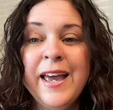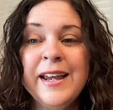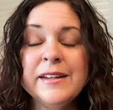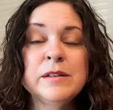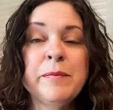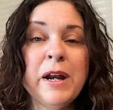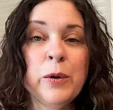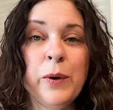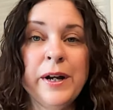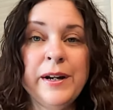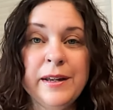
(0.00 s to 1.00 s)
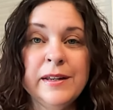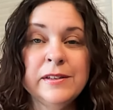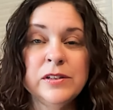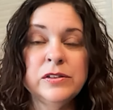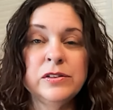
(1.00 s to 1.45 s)
It doesn't matter what it
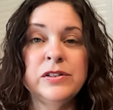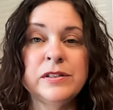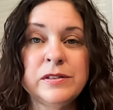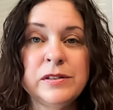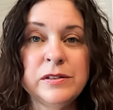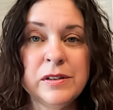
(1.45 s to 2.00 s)
is, those are just